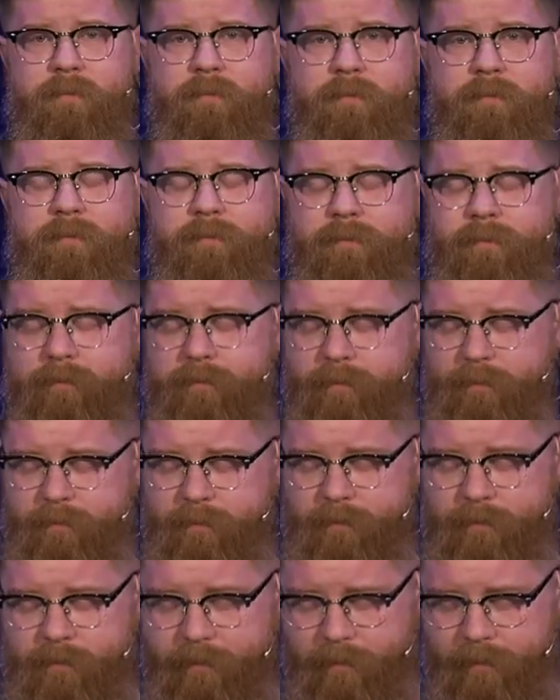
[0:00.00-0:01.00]

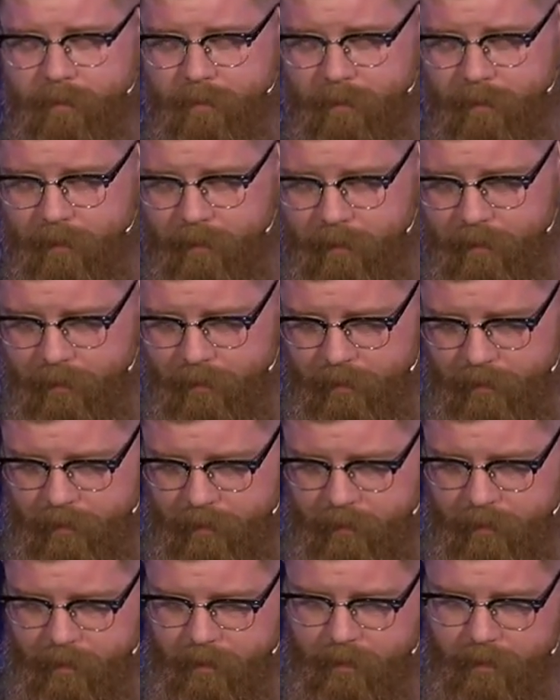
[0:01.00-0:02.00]

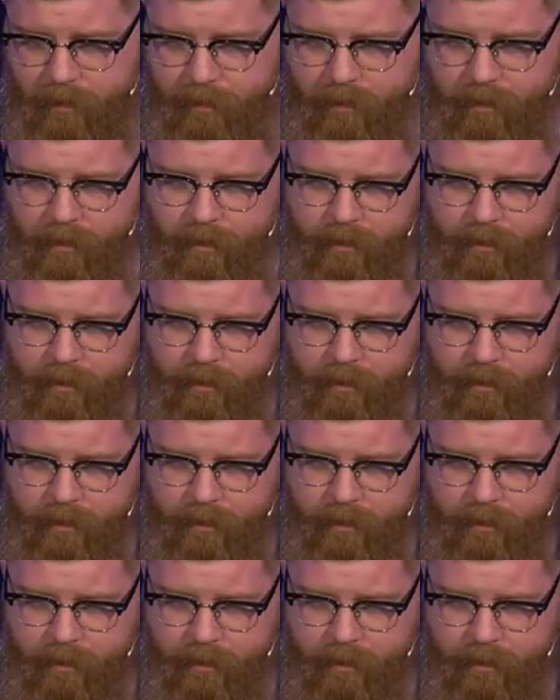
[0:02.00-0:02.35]
Nobody speaks.